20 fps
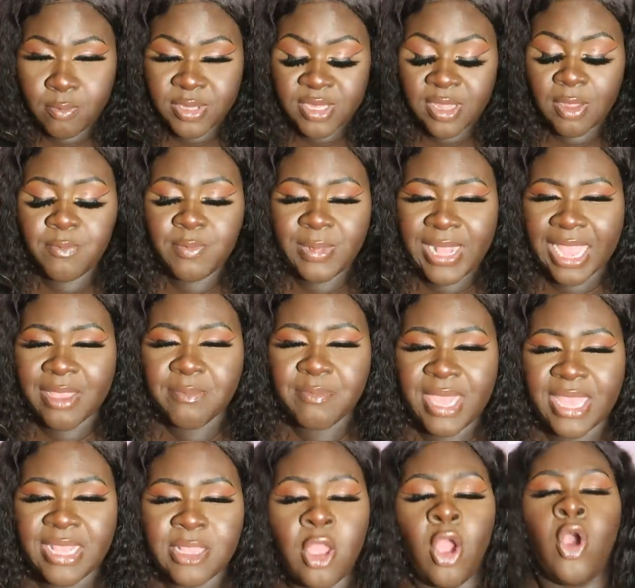some black
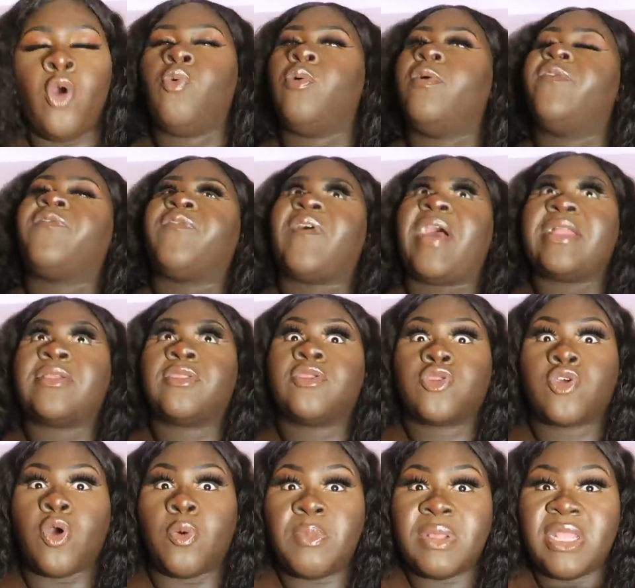men will find
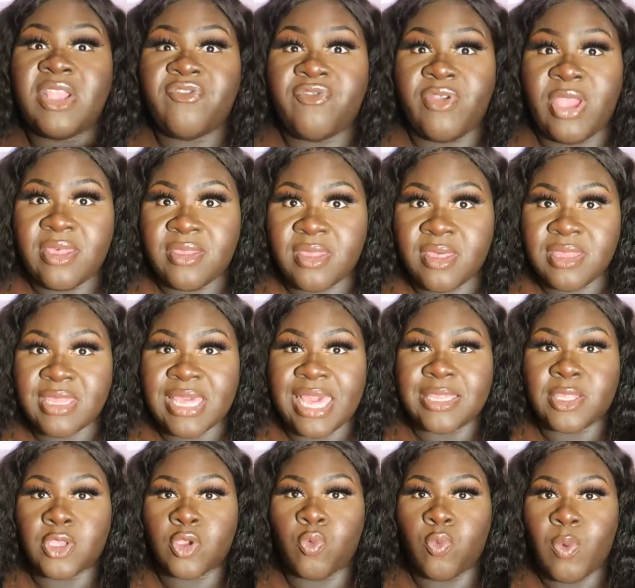so many reasons
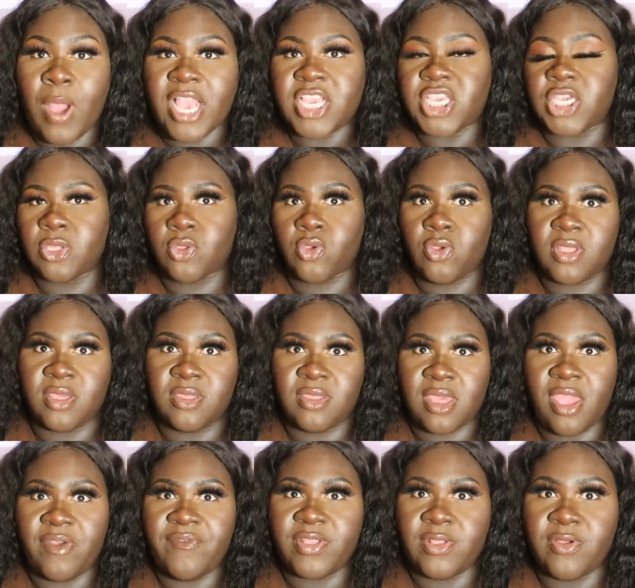as to why she's not
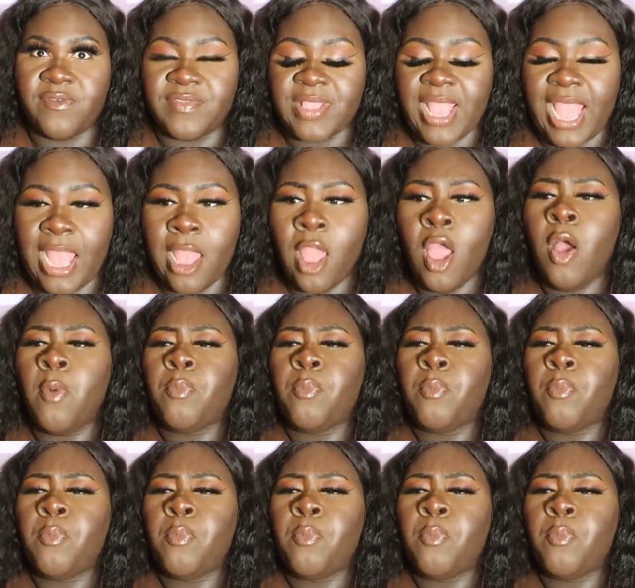deserving of that.